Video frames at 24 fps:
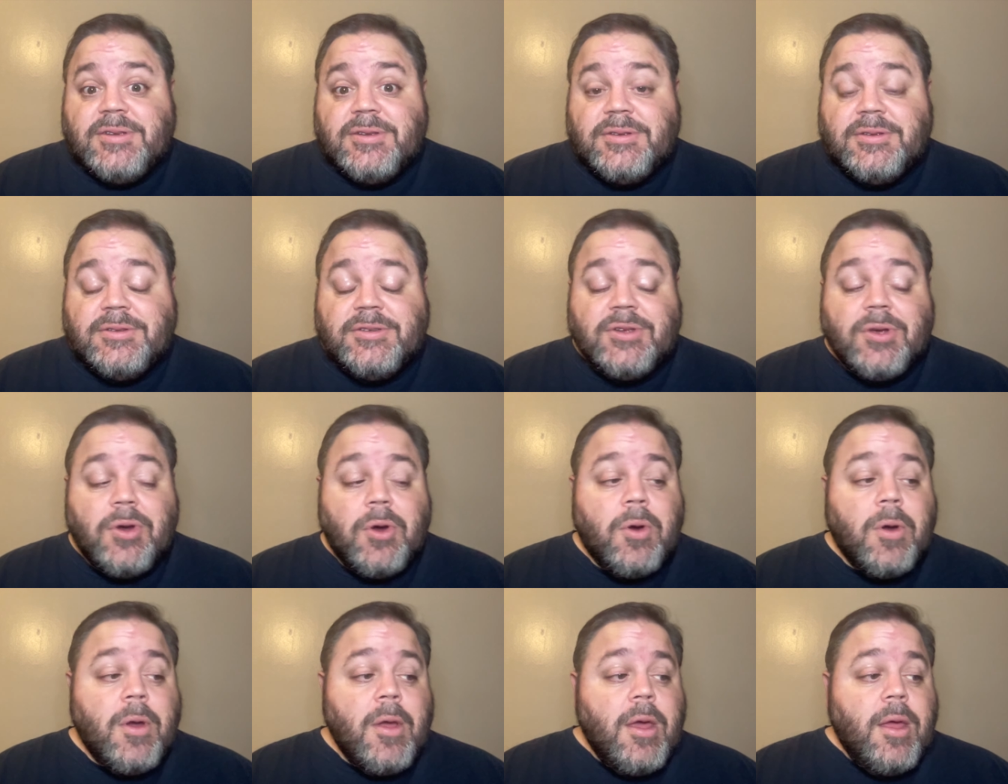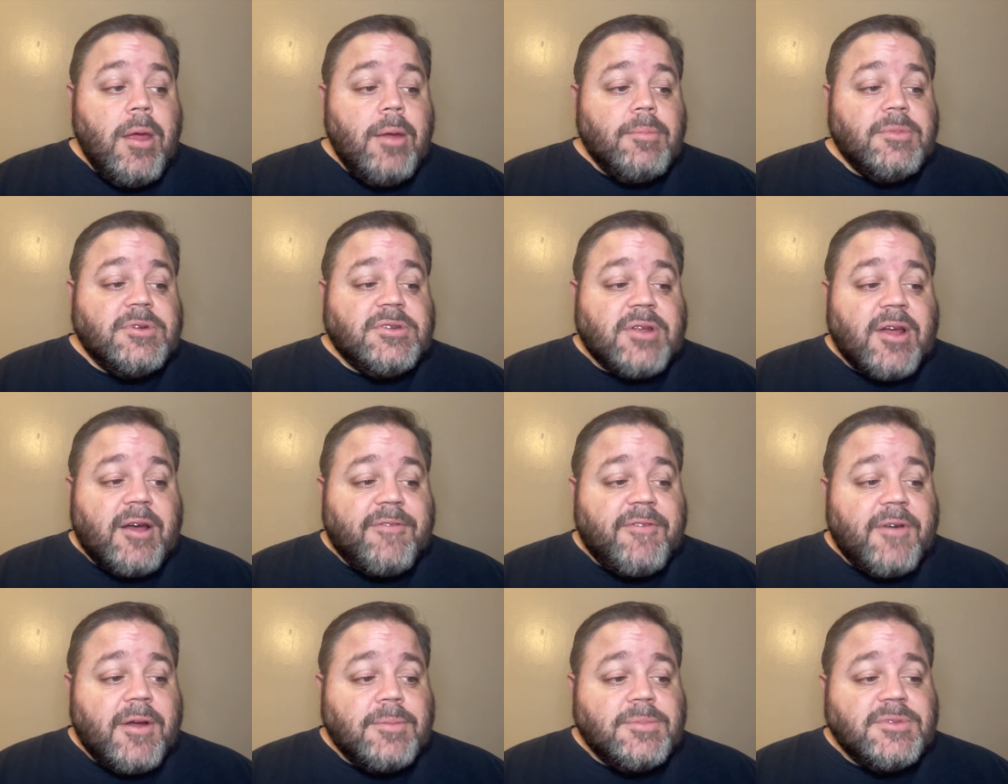So
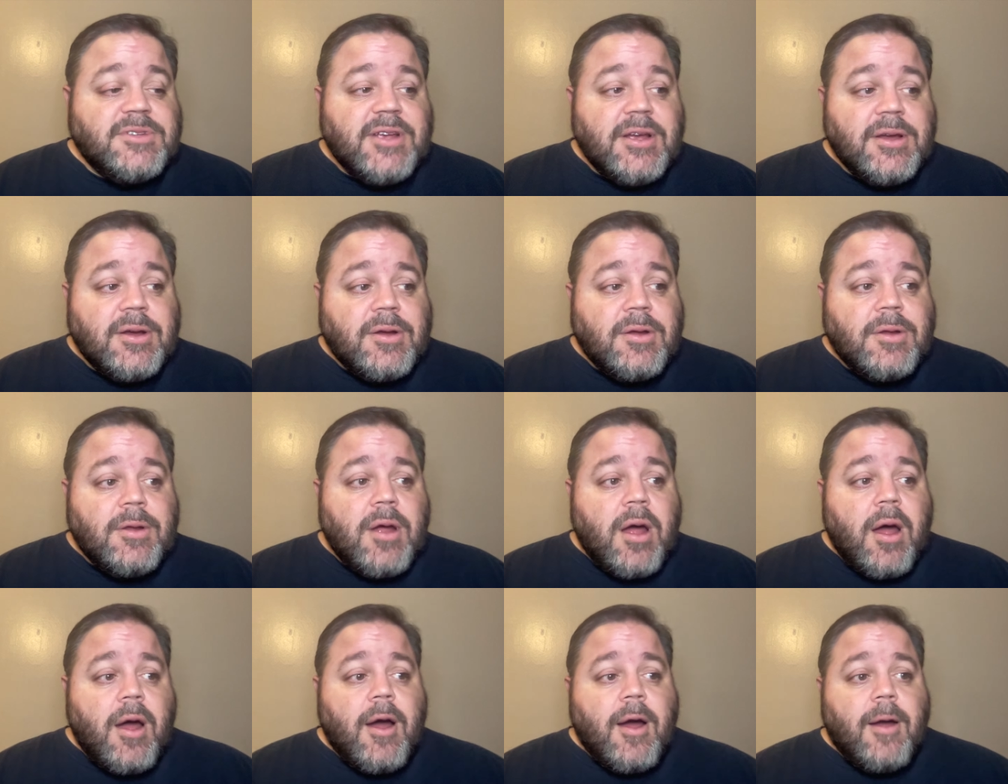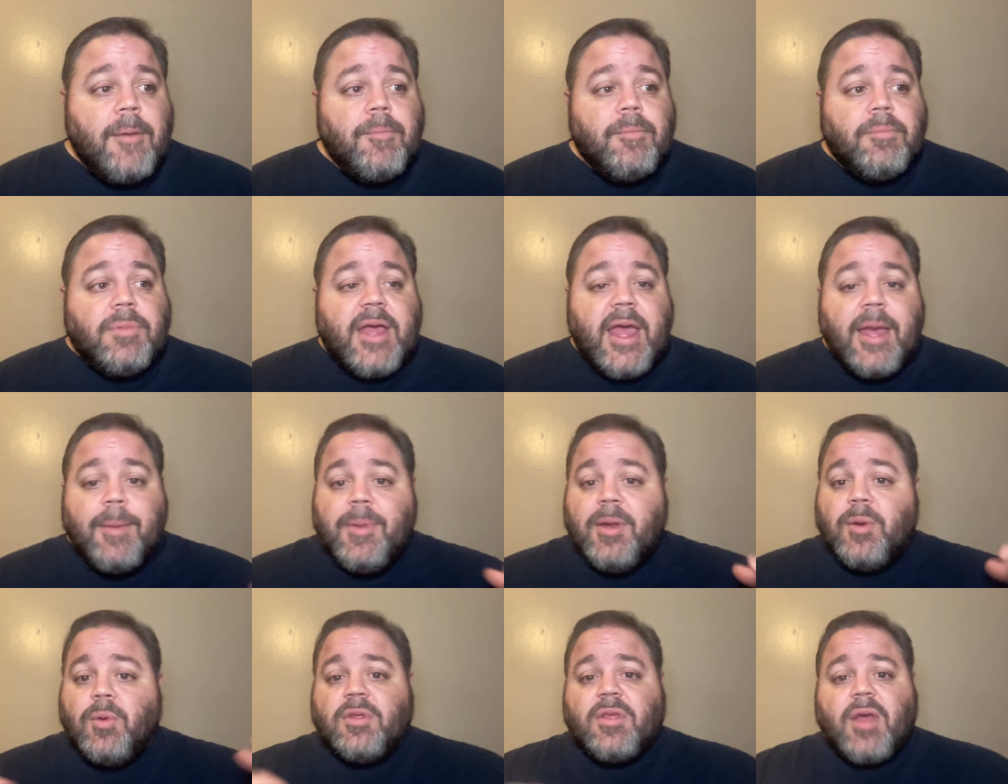Mustapha Amzil um,
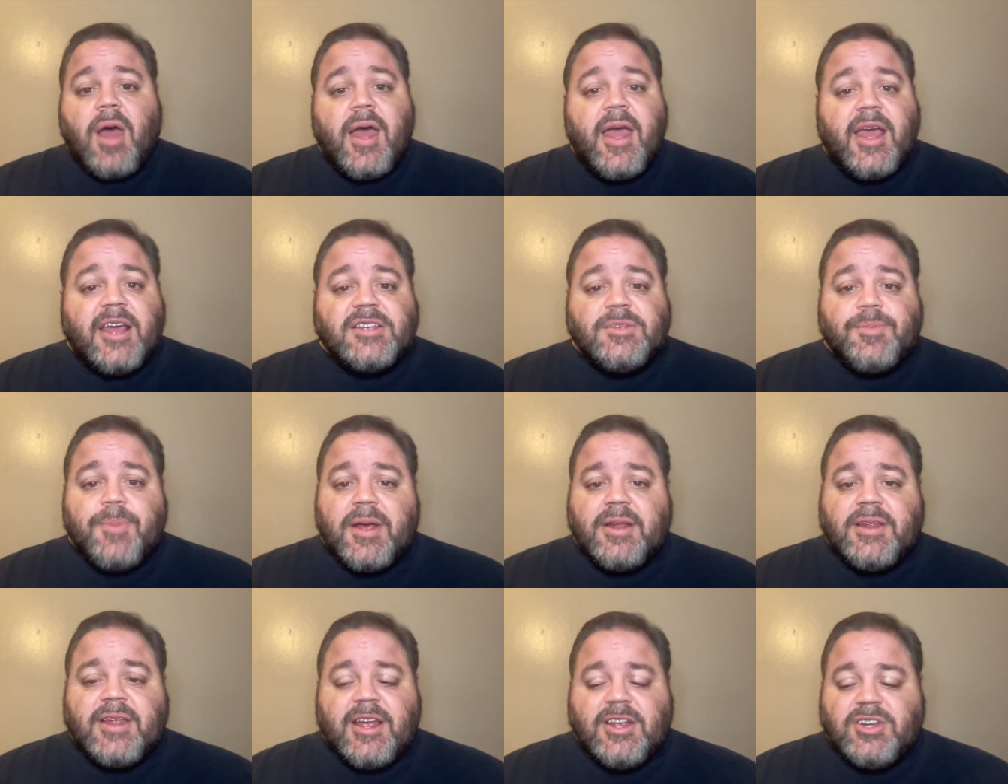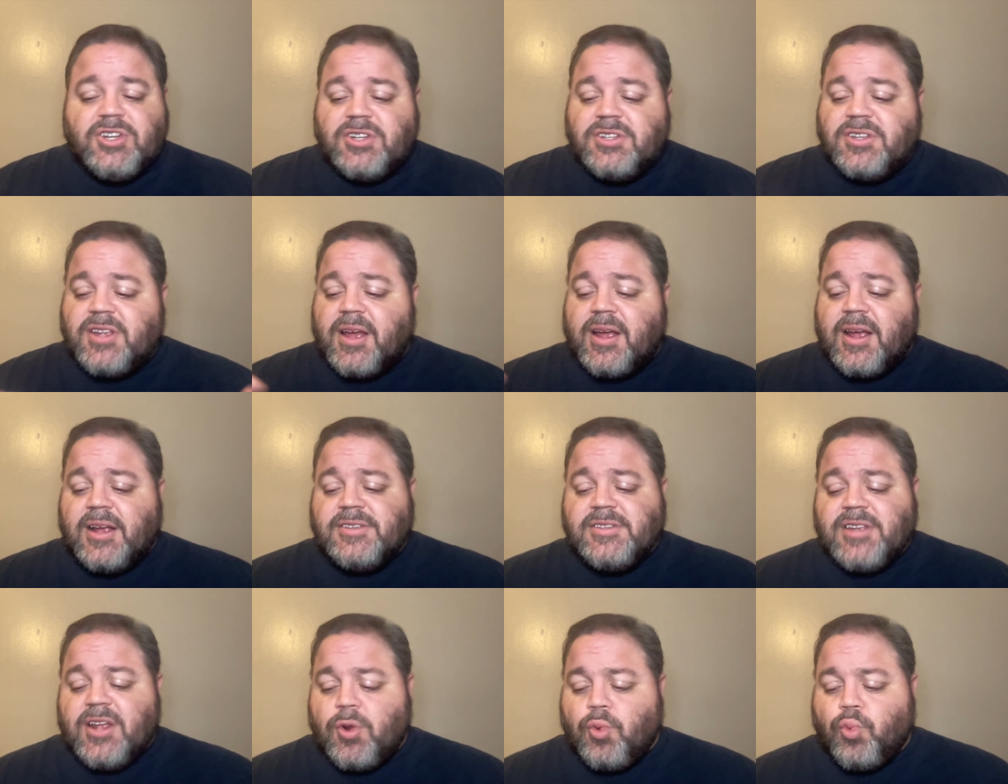came in with high expectations. Like
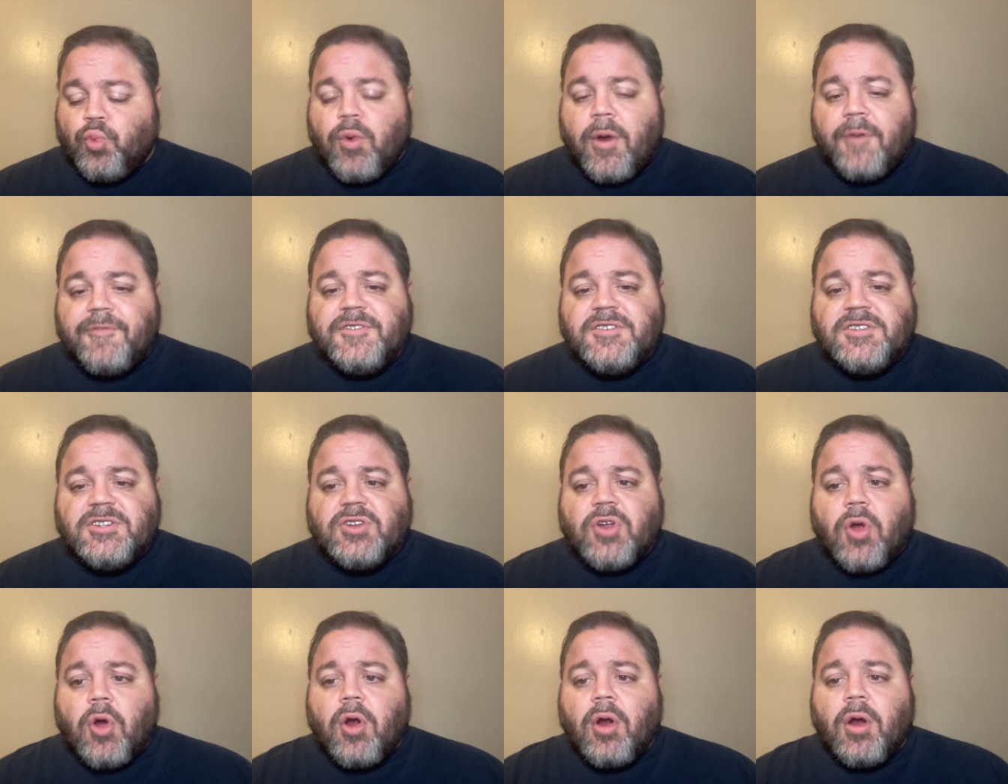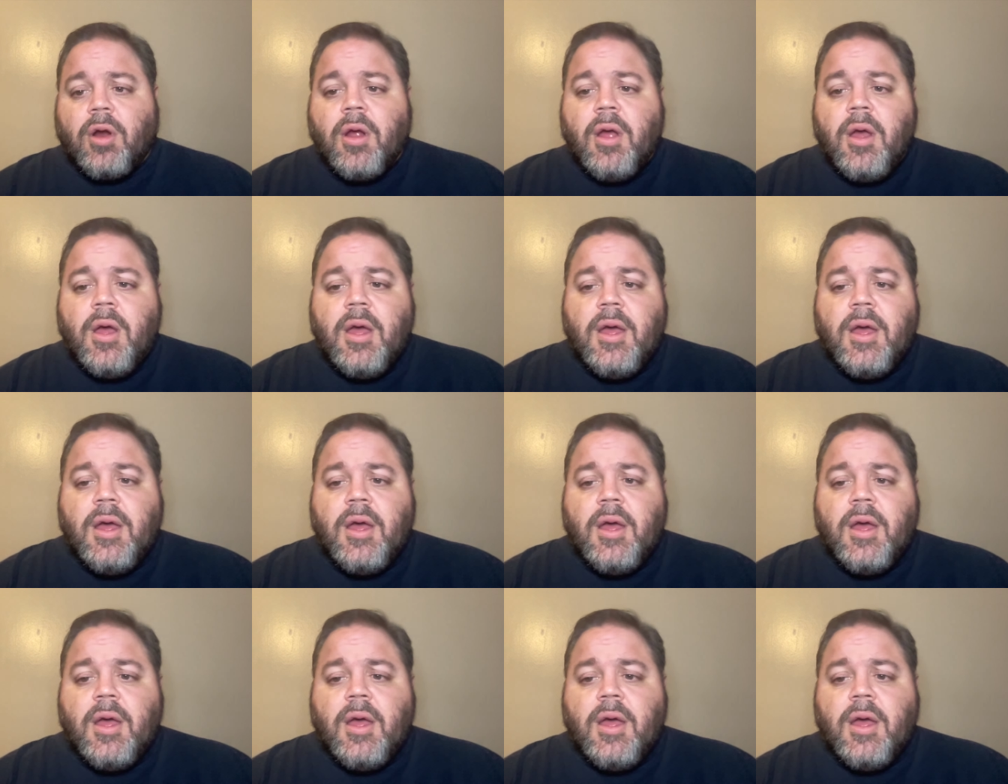I said, a rough start.